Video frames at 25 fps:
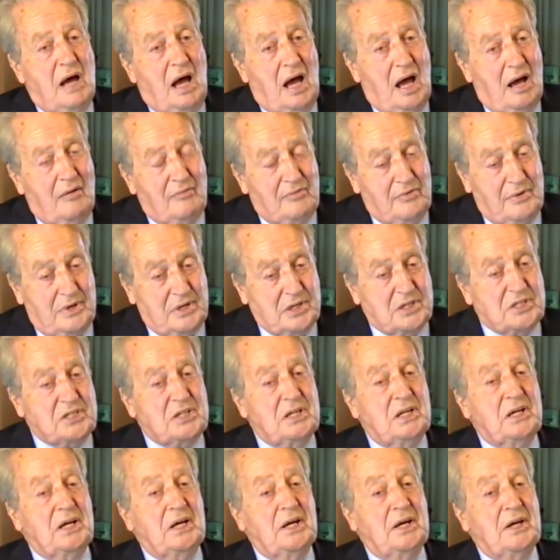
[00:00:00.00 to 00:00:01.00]

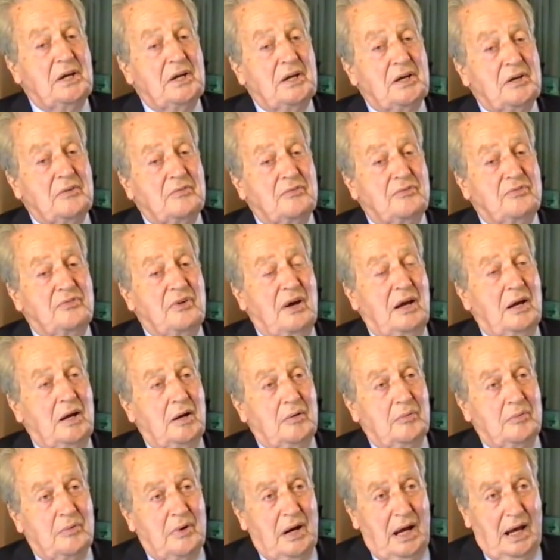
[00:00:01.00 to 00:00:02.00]
Marvellously,
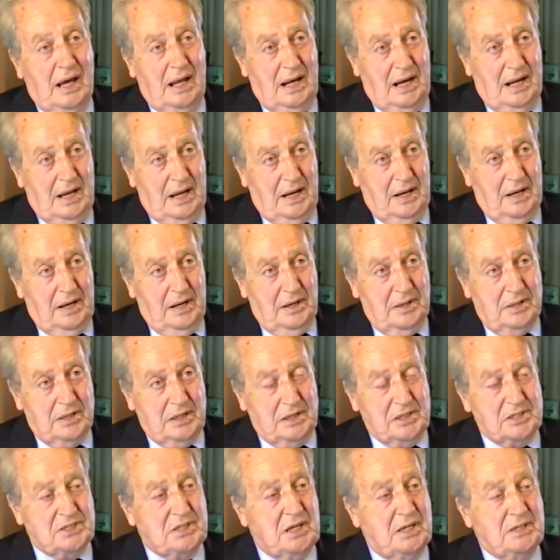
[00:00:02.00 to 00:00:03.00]
very rarely,
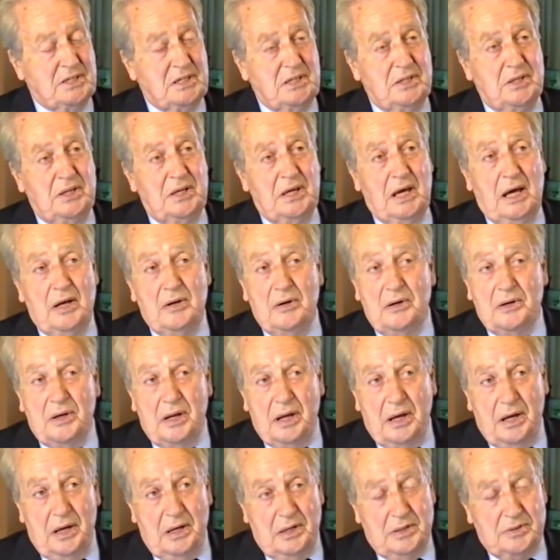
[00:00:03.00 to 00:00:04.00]
just as in the old
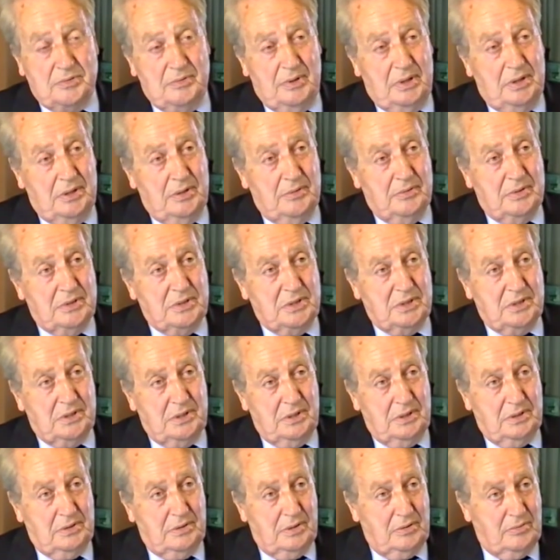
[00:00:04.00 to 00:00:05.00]
days when there was
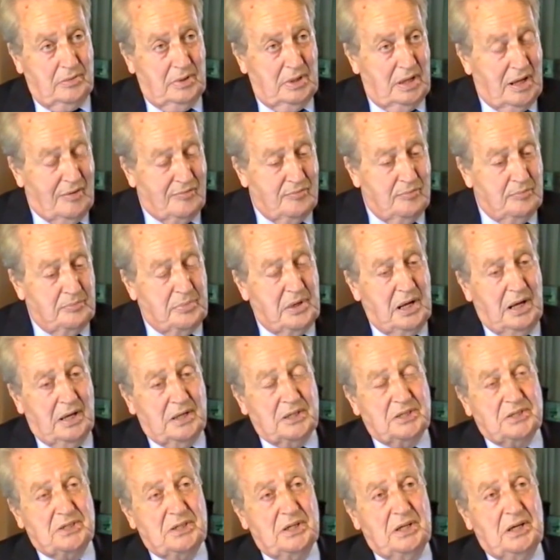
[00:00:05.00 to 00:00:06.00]
the 11
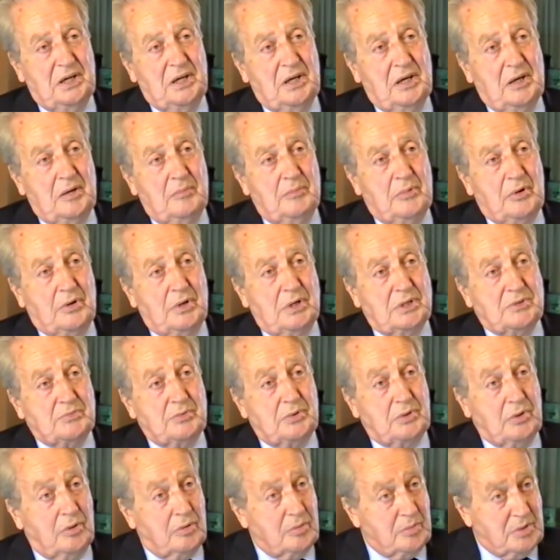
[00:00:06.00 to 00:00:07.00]
plus, boys
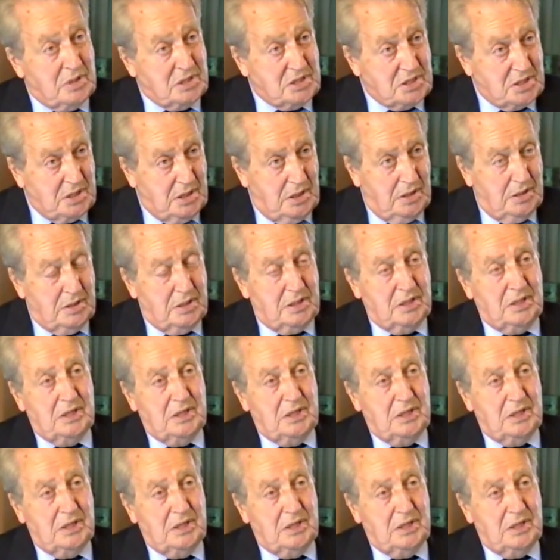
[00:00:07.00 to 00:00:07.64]
would always stay on to